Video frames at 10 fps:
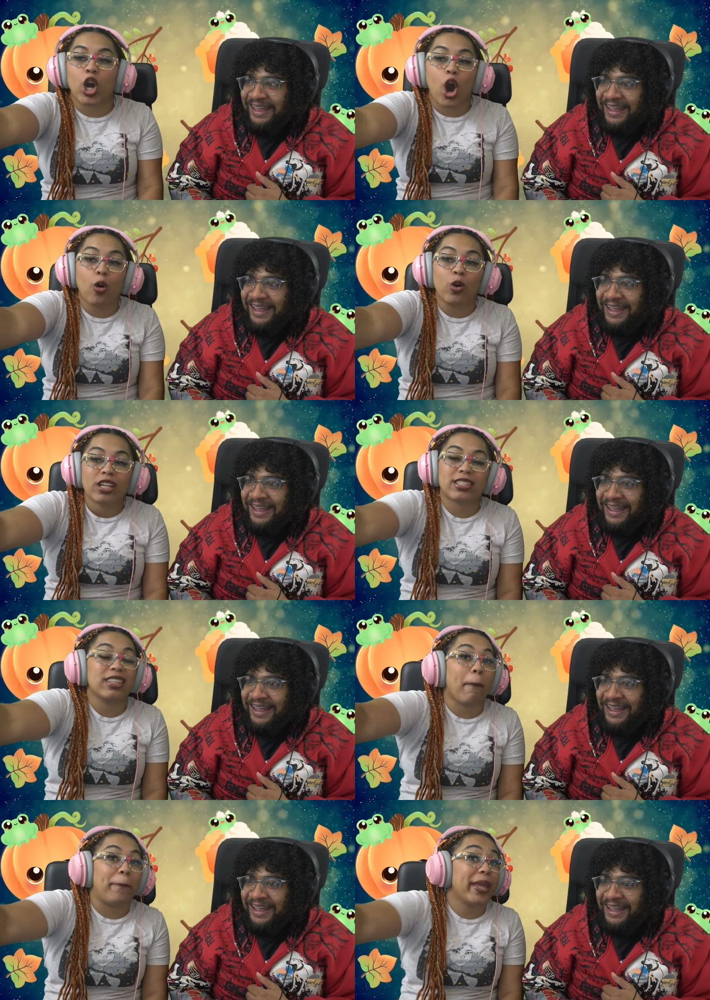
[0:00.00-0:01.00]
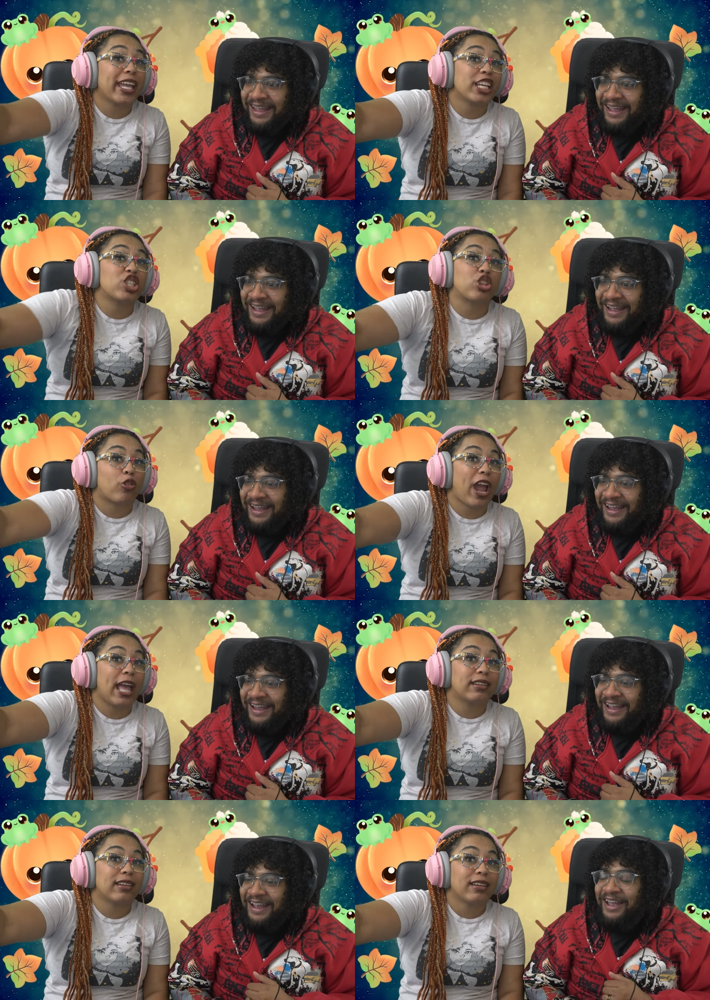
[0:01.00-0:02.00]
Speaker 1: go to the biggest
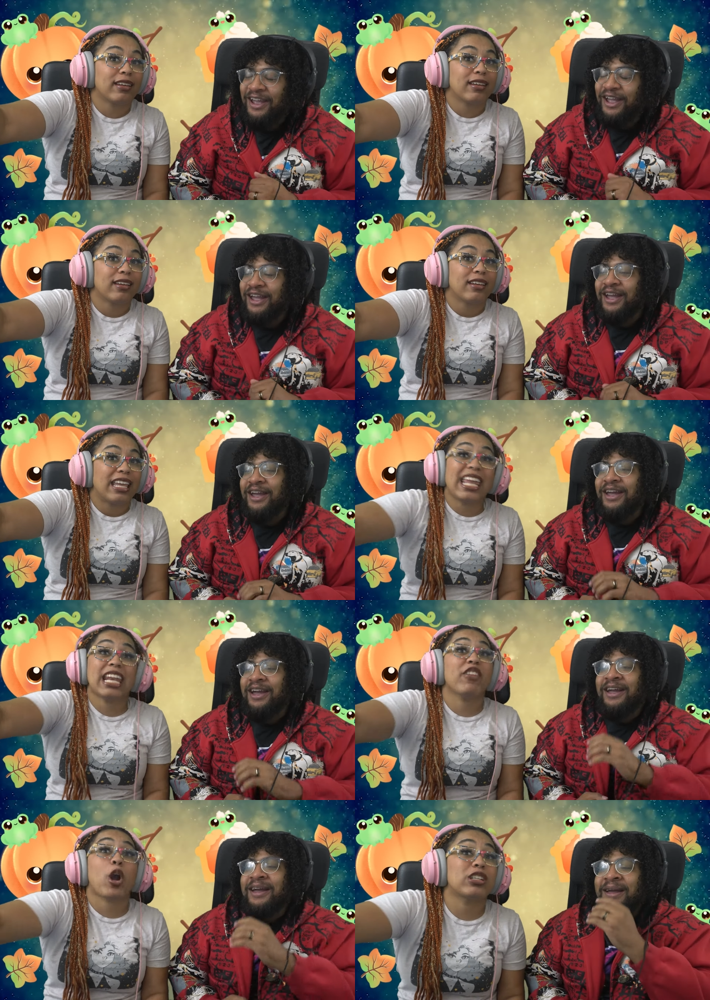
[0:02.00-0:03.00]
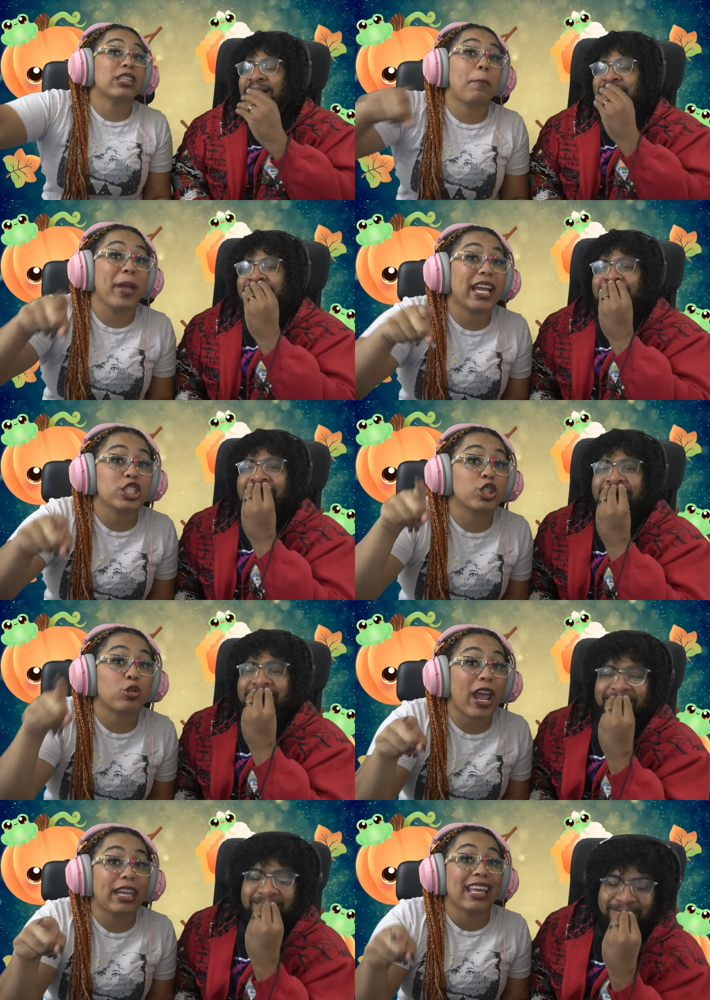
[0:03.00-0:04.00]
threat. He didn't even go to the biggest
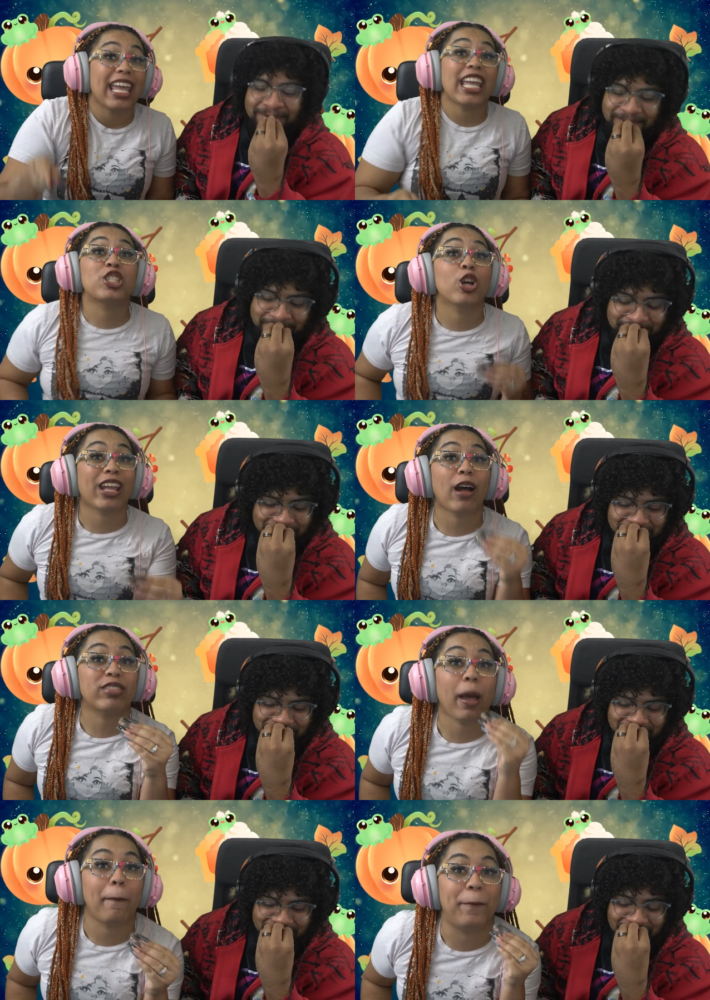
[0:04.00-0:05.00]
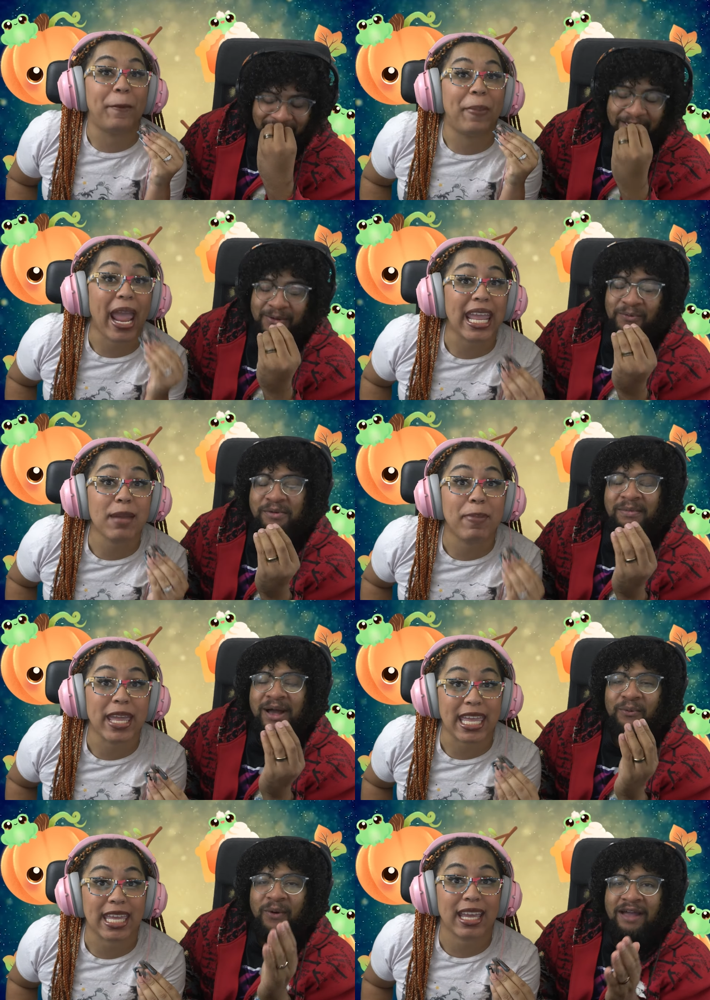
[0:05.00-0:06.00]
threat. He took out the baby. When
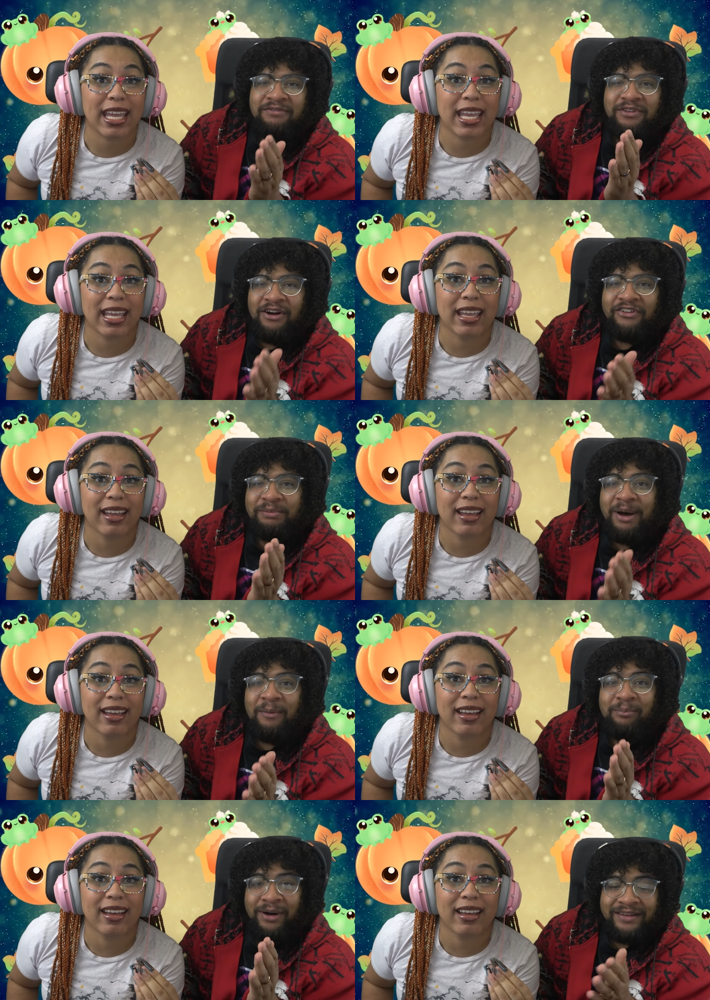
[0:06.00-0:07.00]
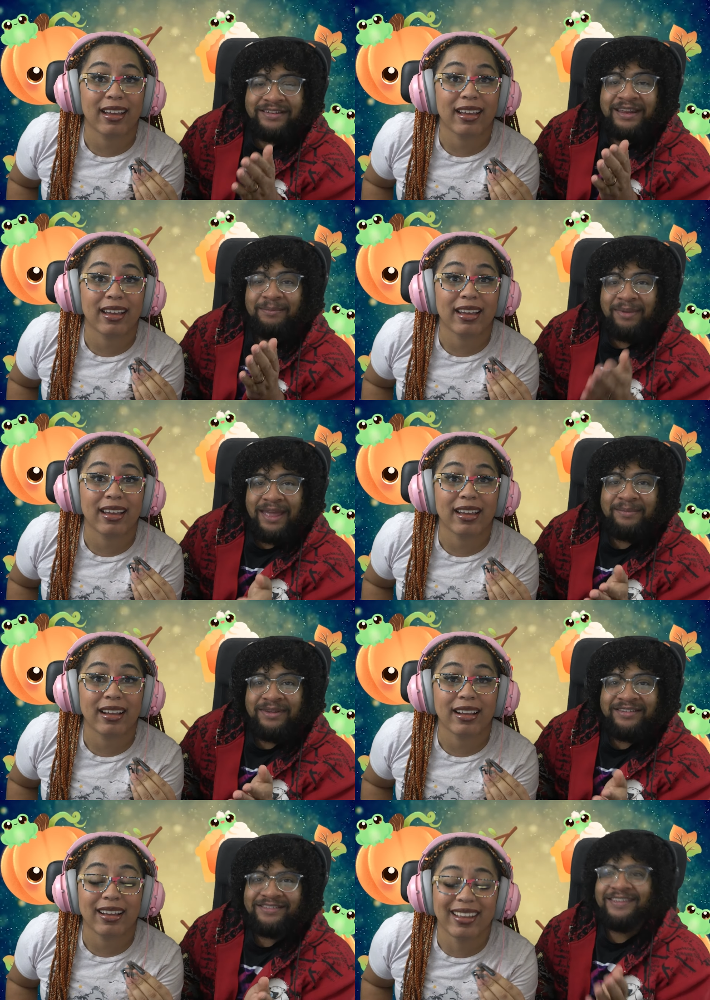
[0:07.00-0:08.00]
my
Speaker 2: wife talks about punting
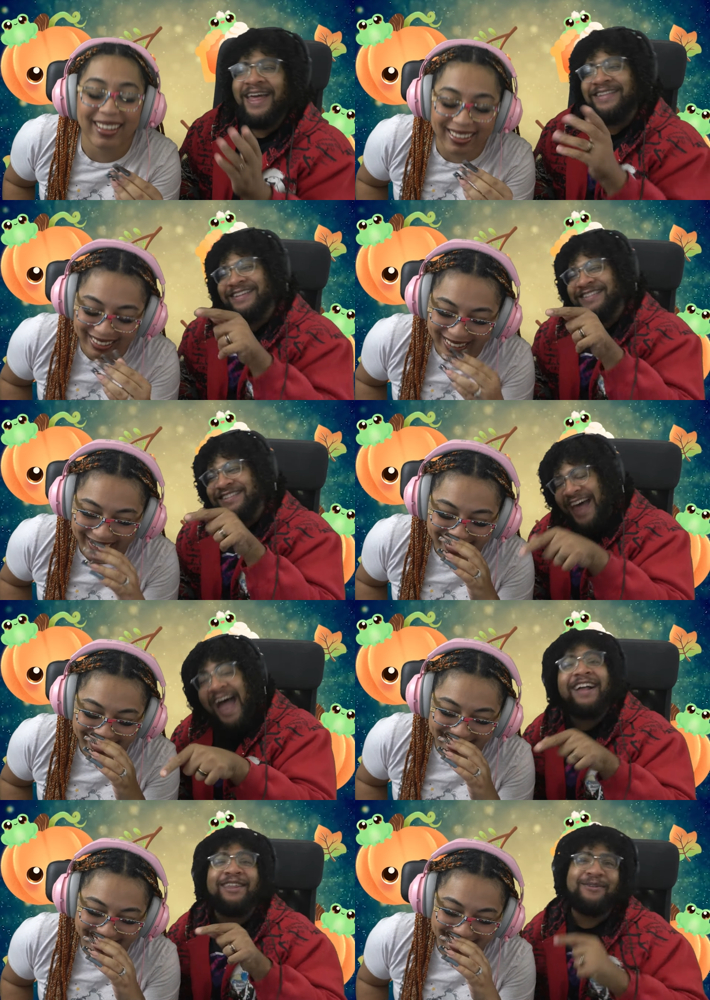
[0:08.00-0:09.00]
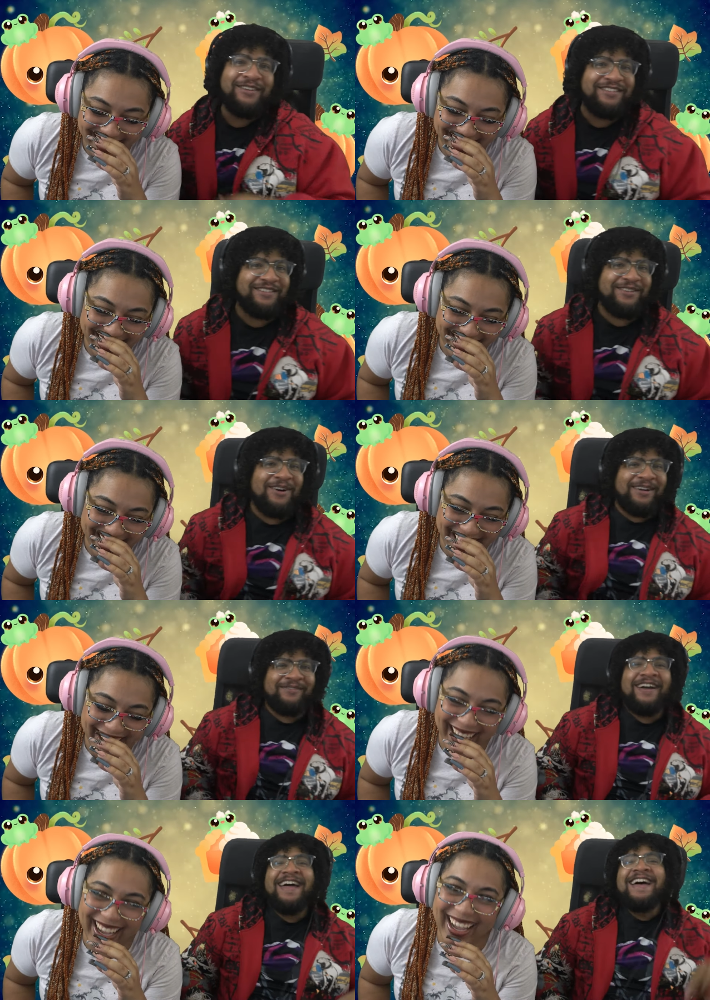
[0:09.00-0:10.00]
babies, that's exactly what she's
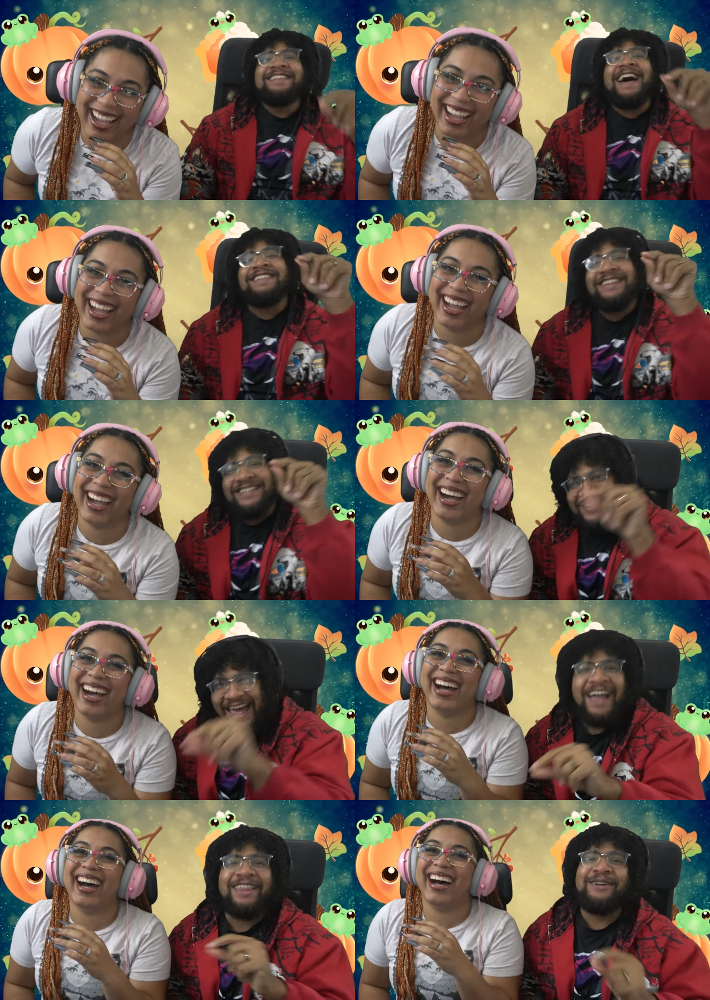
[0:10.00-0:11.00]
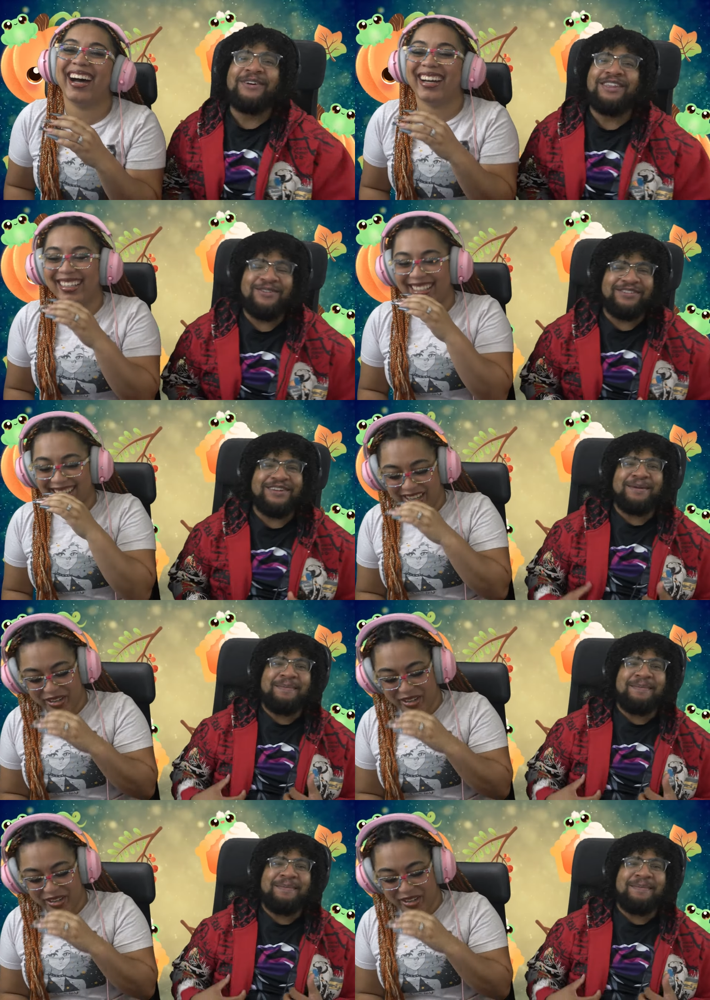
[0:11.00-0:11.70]
talking. That's exactly what you should